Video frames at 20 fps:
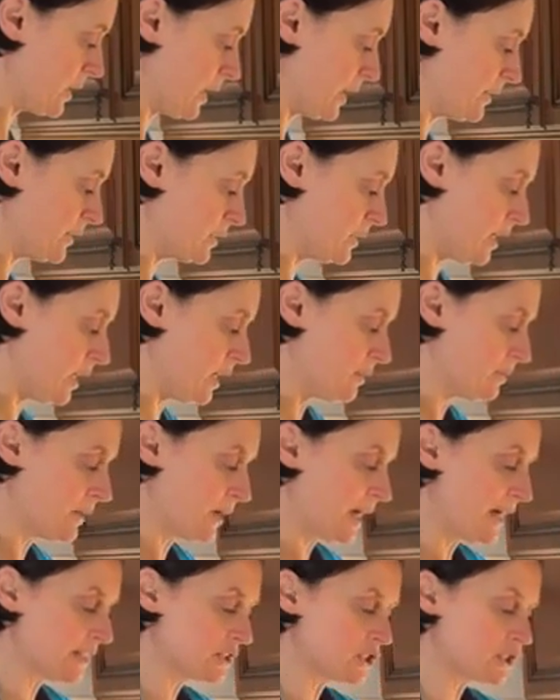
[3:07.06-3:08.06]
a bit and get this heat.
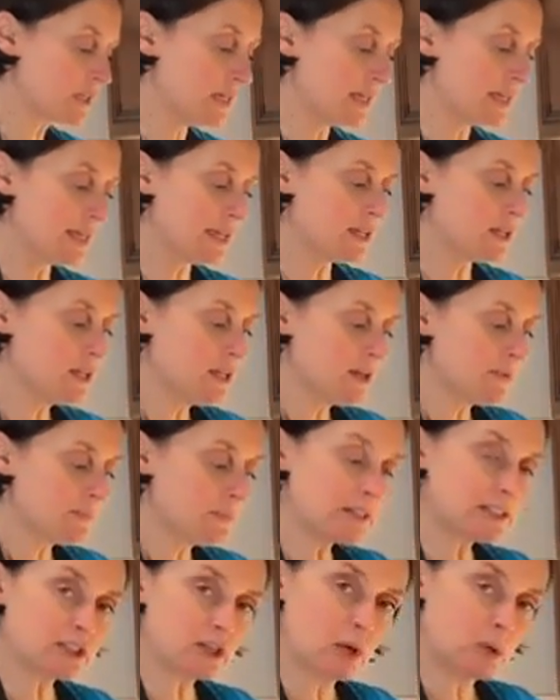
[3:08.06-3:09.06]
But actually,
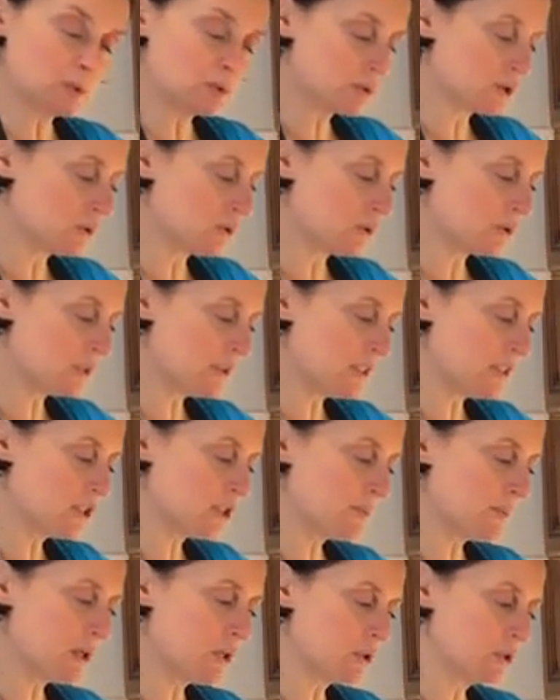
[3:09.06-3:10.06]
this whole sauce
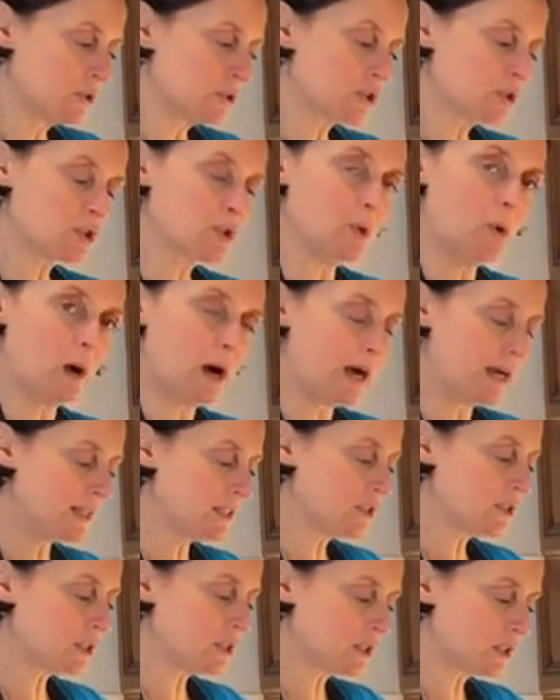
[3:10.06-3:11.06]
needs to be cooked
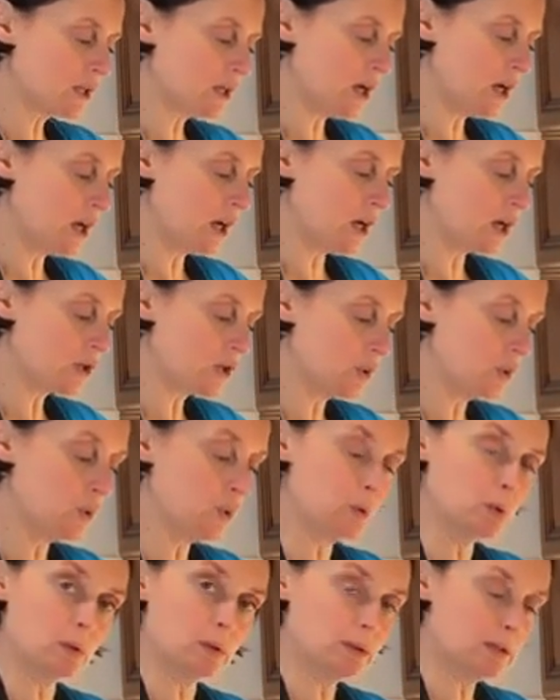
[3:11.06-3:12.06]
quite
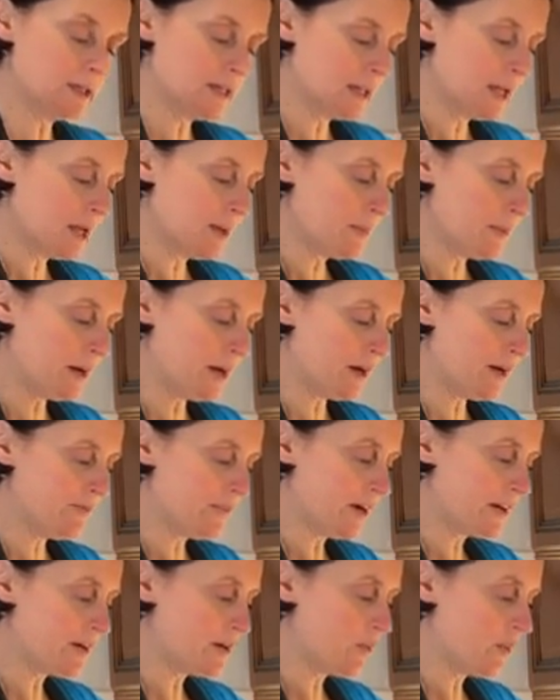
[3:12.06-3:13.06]
cool. But I'm
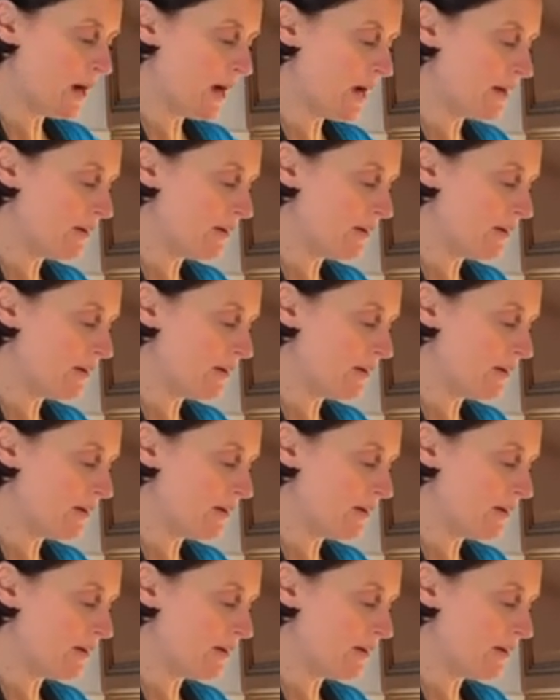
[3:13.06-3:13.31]
very